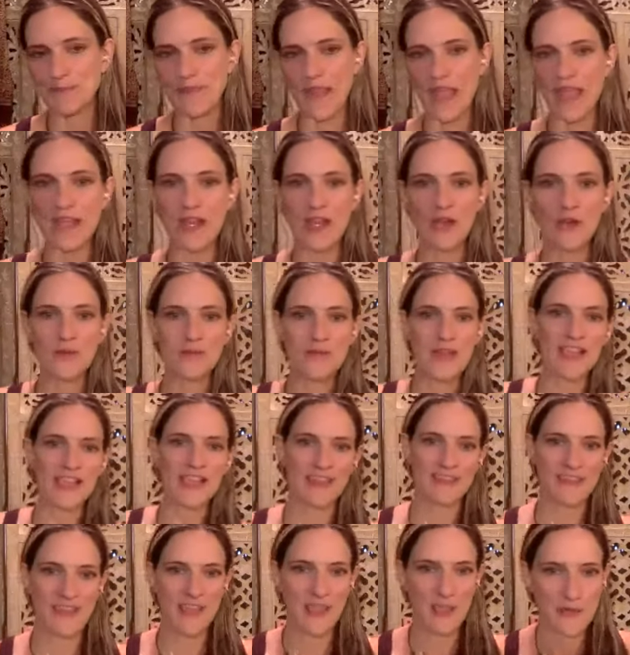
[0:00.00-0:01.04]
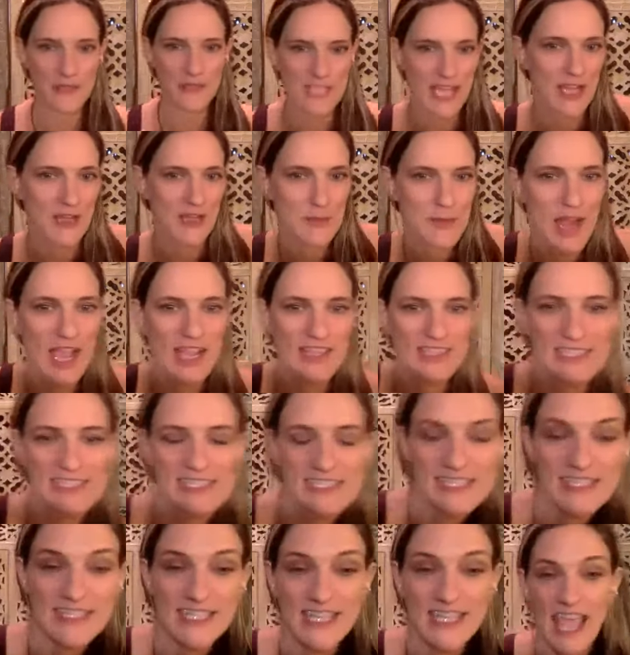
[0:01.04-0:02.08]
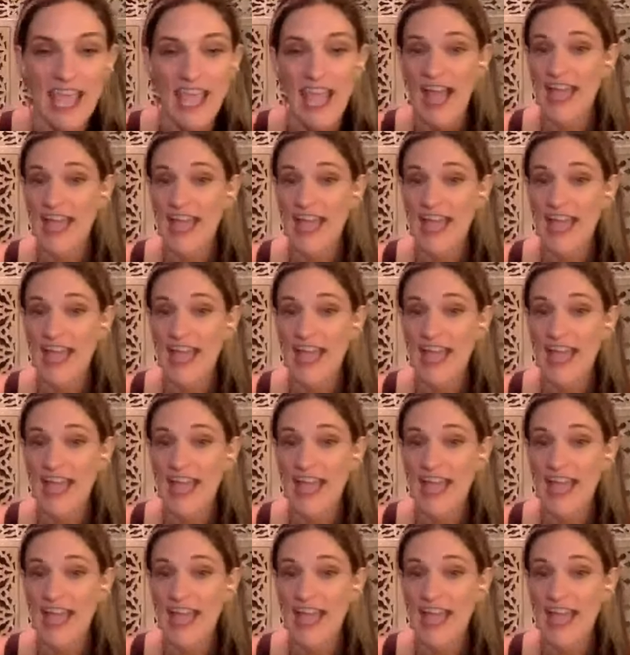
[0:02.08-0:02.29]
know I'm not giving you a ton of practices today.